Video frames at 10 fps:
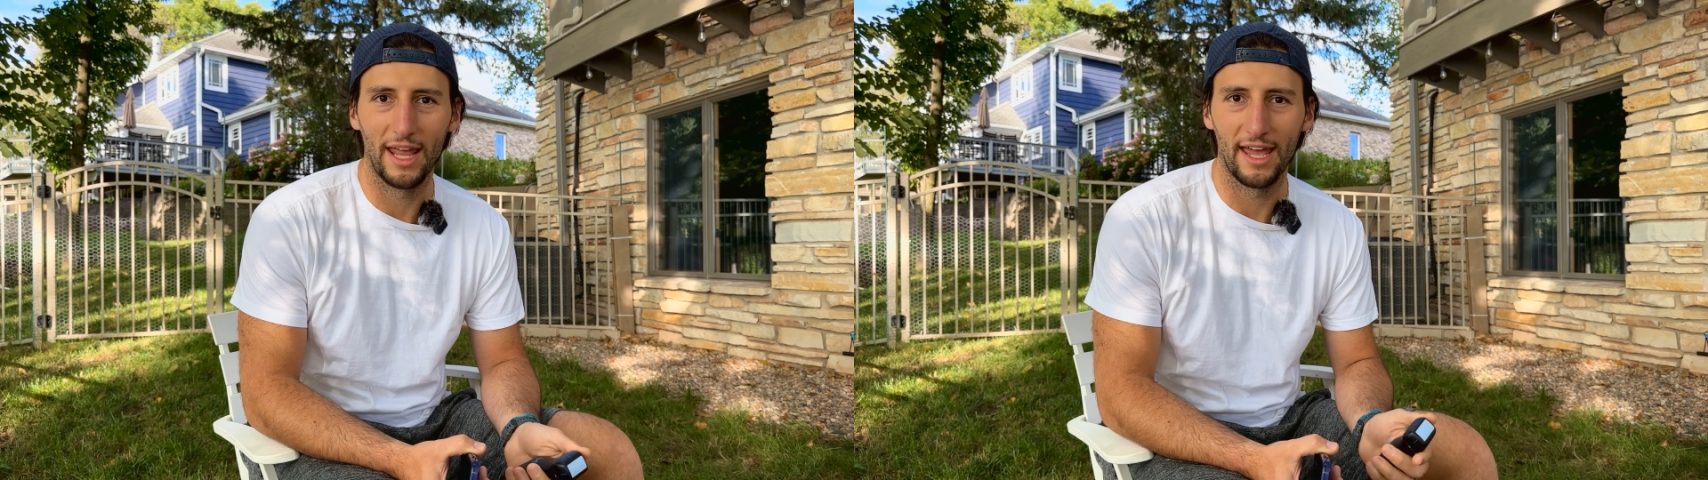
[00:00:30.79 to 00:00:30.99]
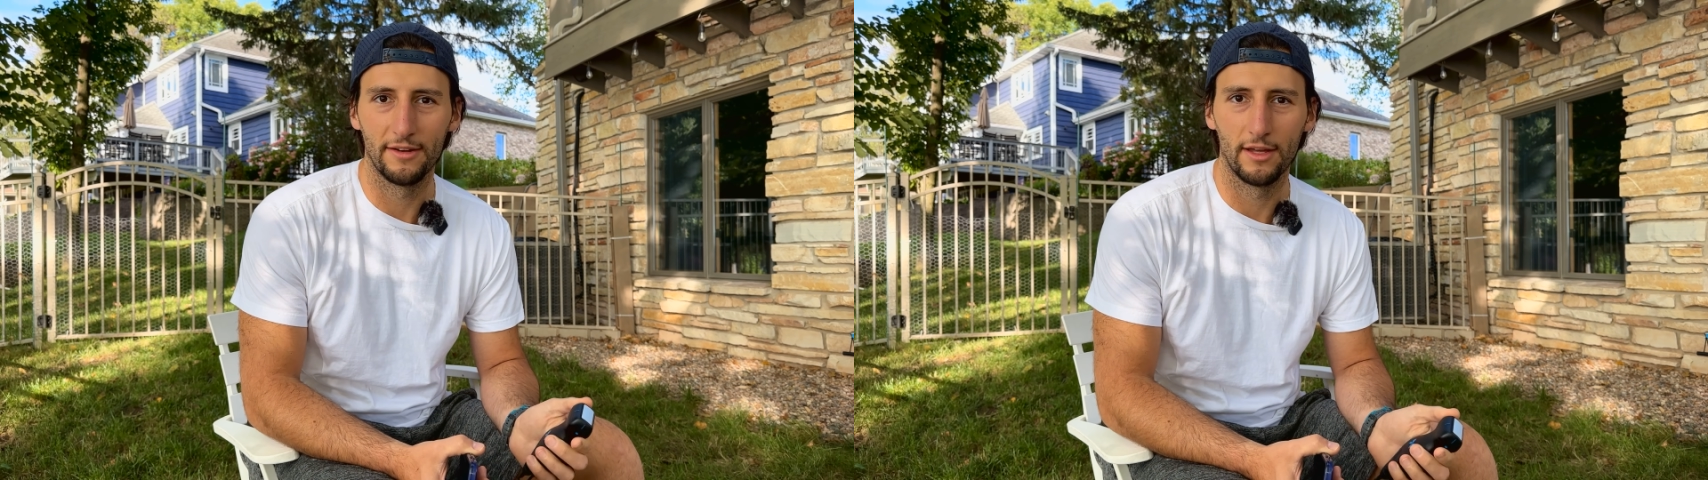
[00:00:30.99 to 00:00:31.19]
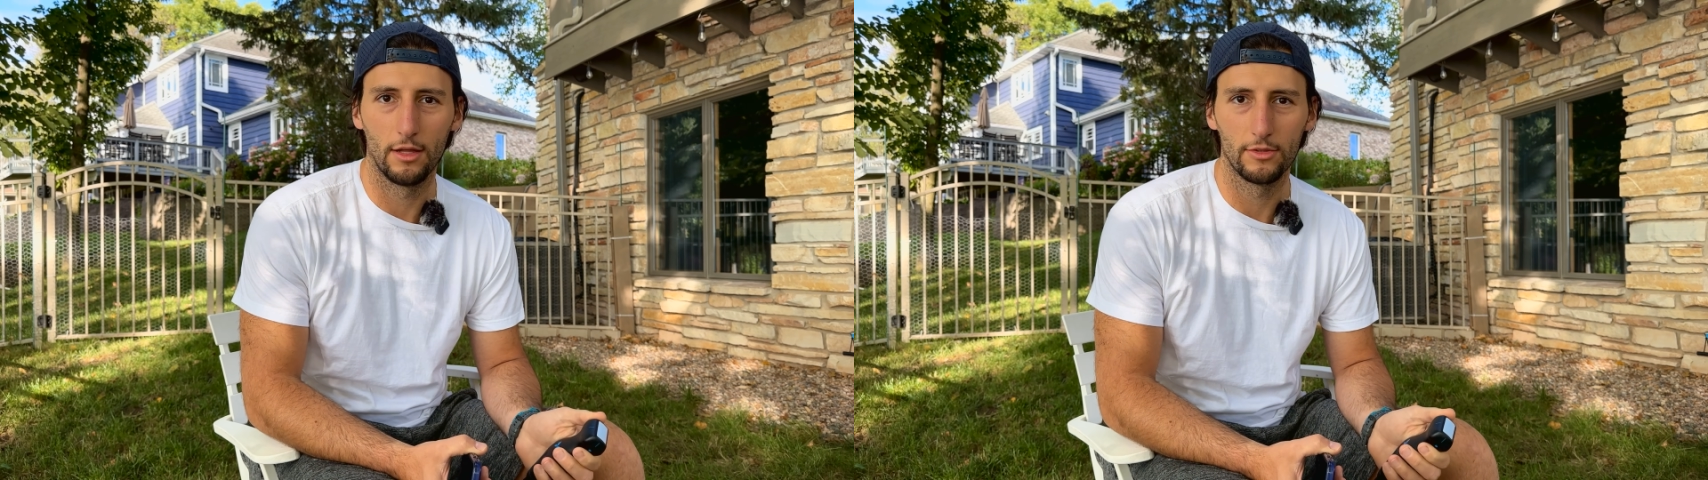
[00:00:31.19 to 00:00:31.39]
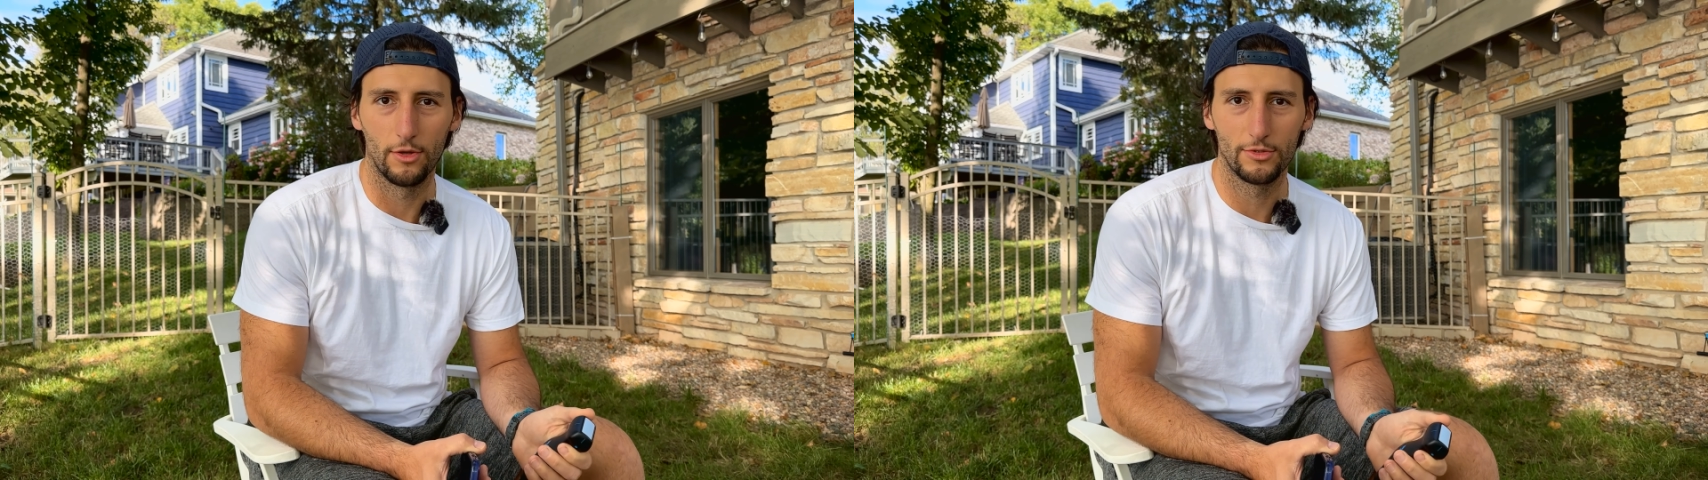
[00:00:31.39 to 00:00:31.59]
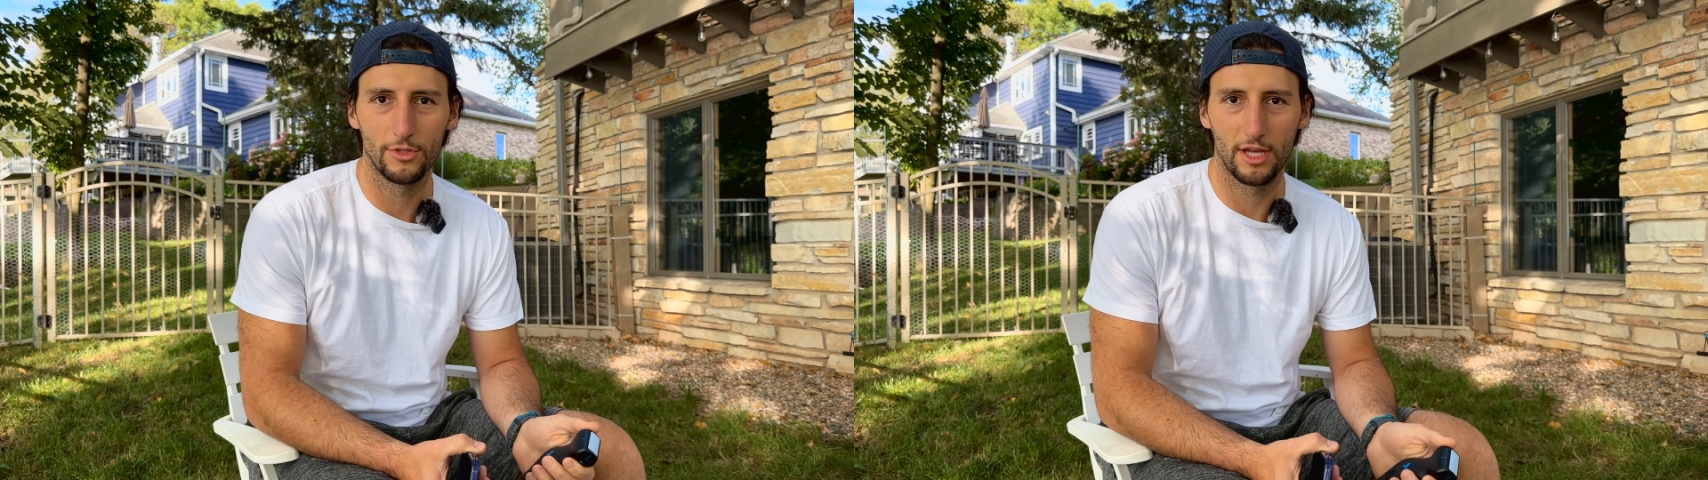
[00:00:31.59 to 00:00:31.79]
handheld
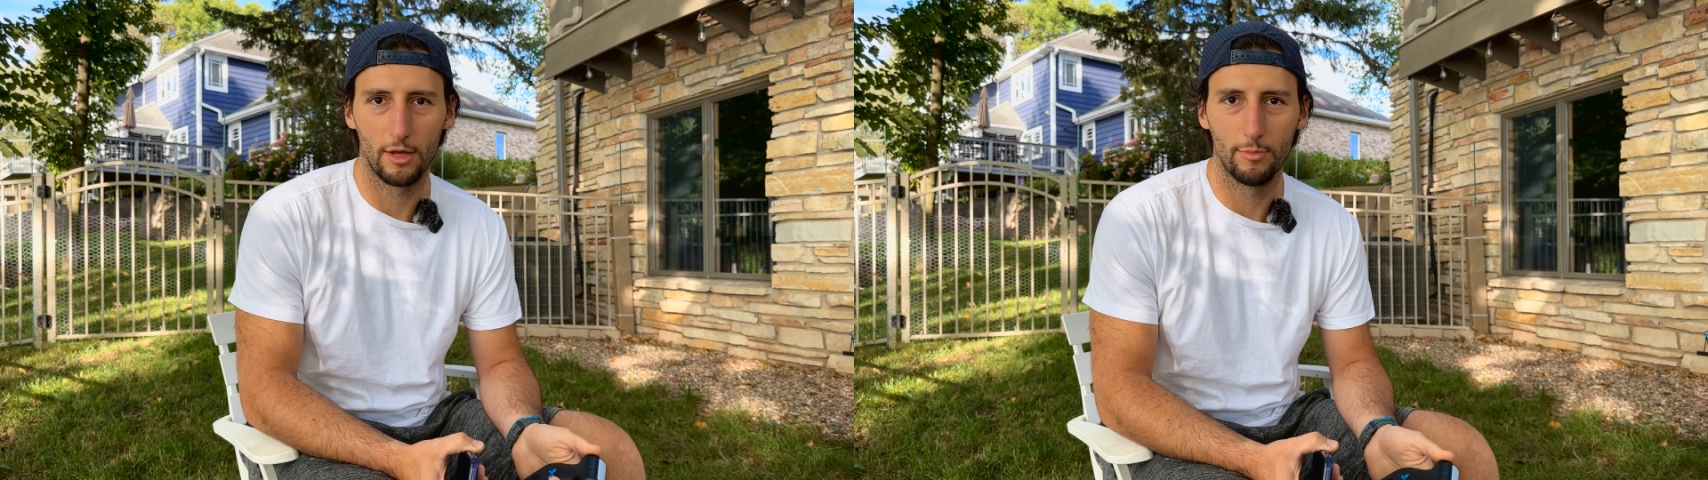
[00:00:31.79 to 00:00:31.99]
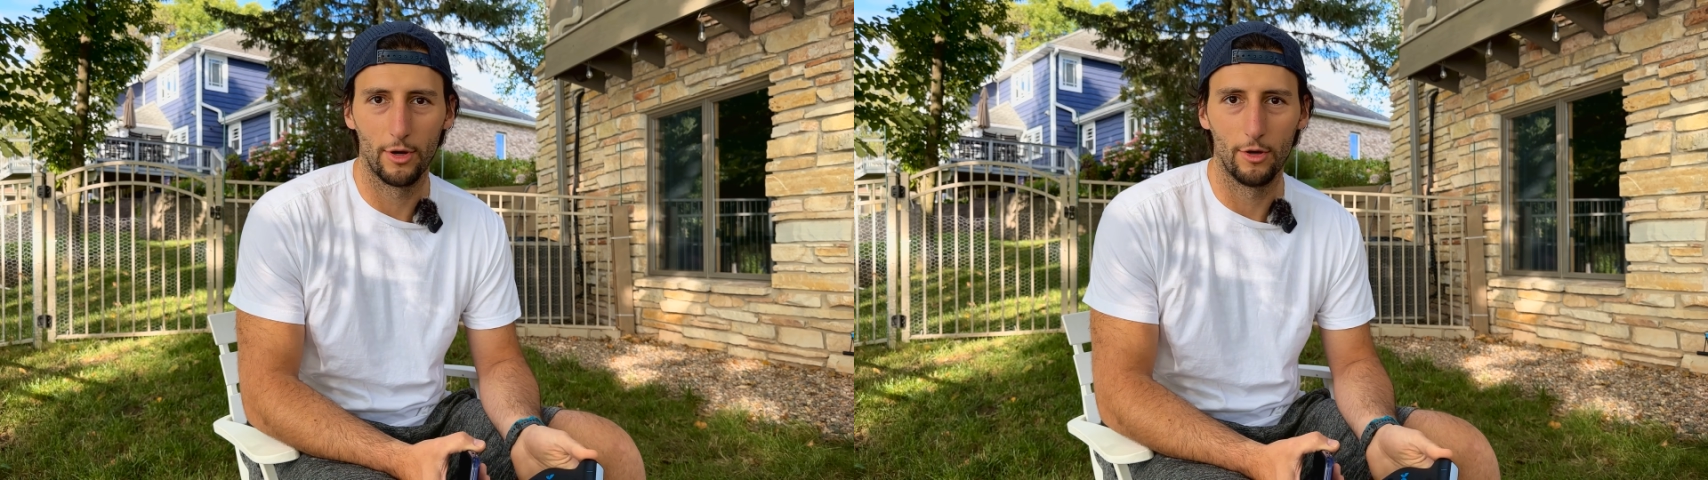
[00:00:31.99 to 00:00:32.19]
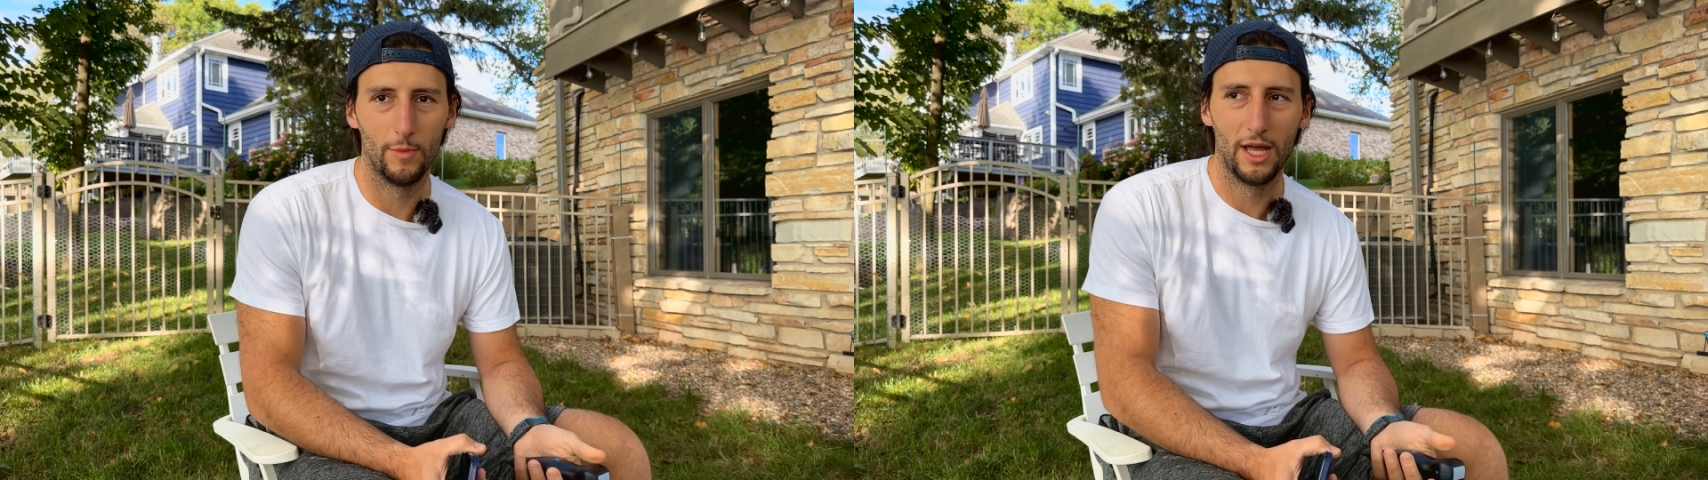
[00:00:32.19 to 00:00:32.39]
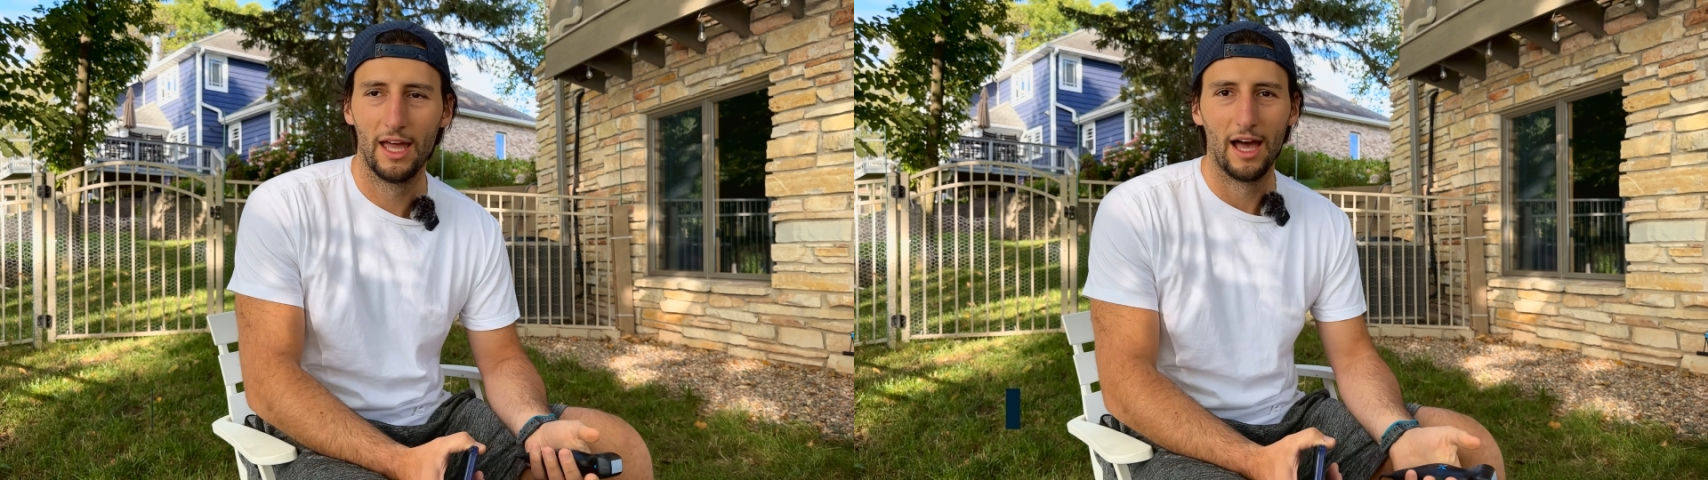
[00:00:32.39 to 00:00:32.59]
ultrasound probe.